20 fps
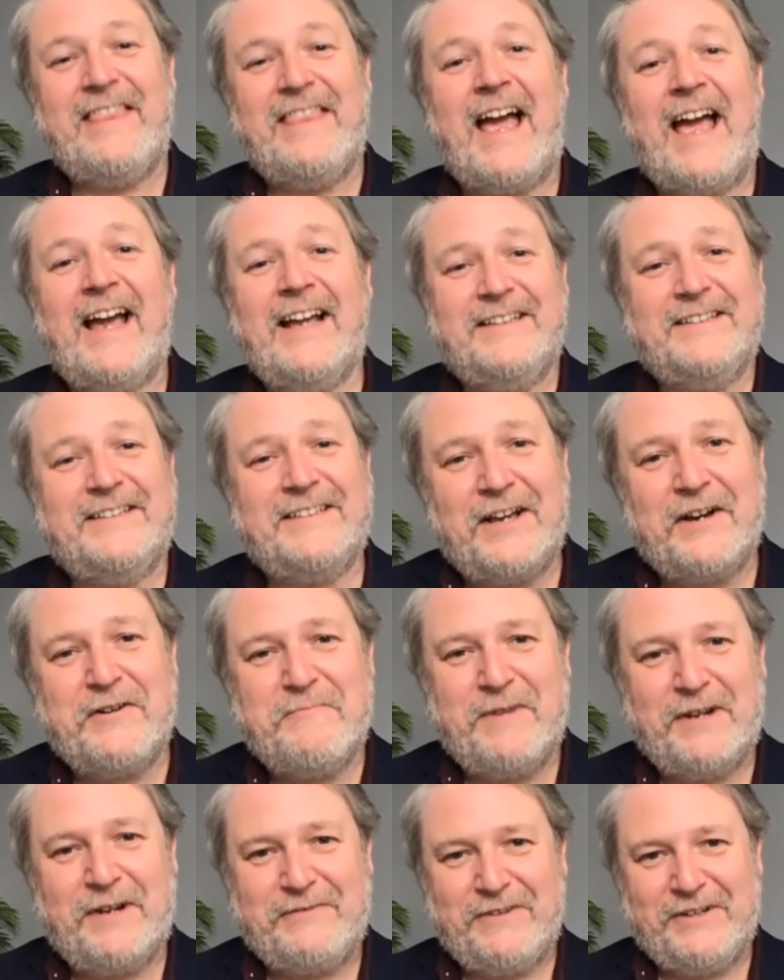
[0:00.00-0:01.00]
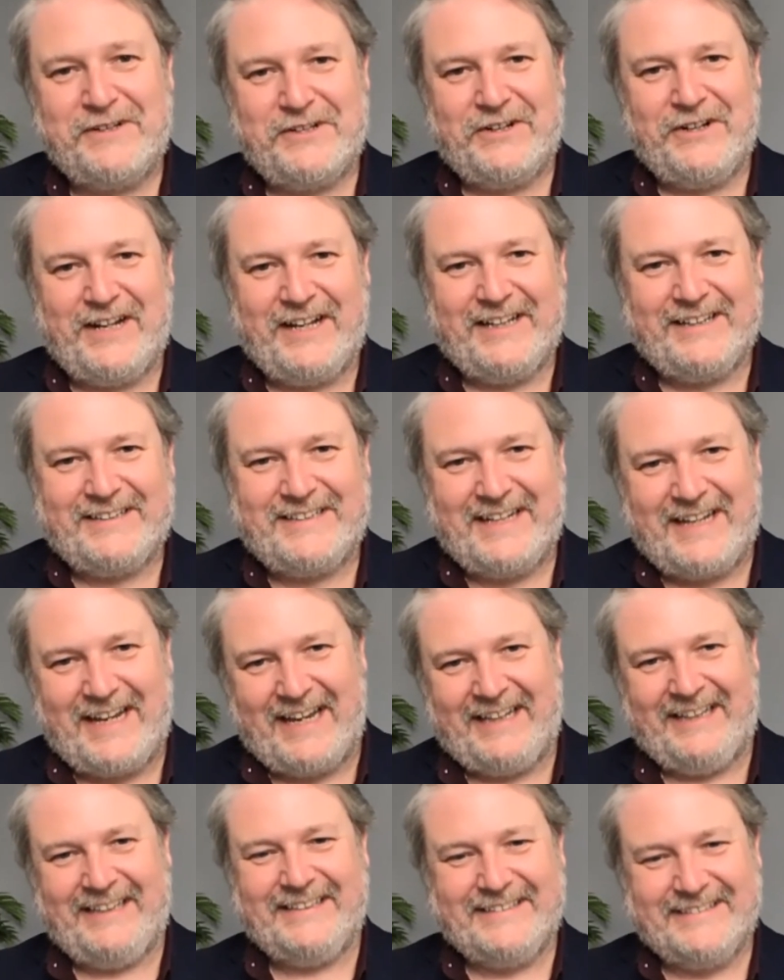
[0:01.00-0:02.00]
thanks so much for joining us today.